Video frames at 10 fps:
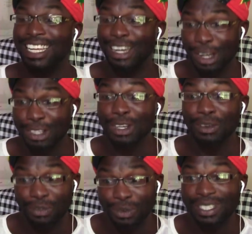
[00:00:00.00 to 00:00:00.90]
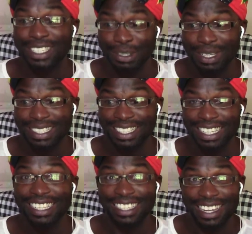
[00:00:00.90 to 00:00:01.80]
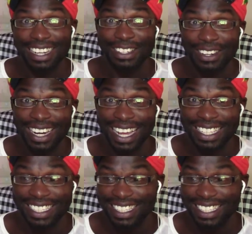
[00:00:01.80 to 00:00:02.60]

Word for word: a lot of food. Seriously, is he gonna eat all that?